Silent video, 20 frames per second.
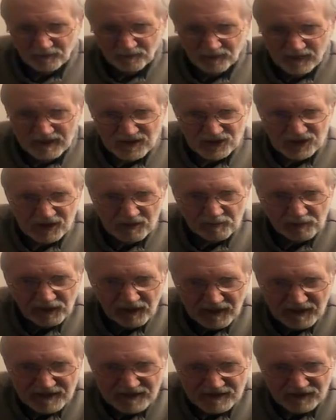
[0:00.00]
that she
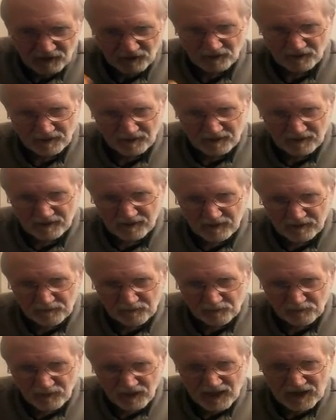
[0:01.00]
plays on it,
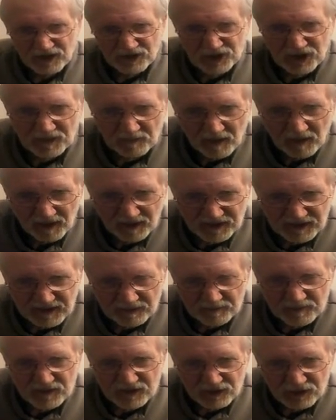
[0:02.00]
and she makes
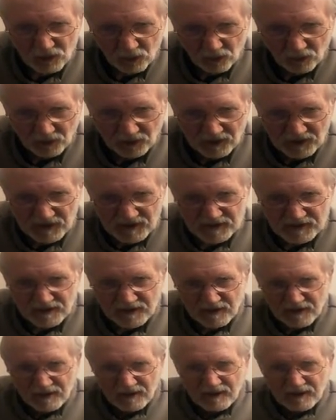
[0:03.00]
up stories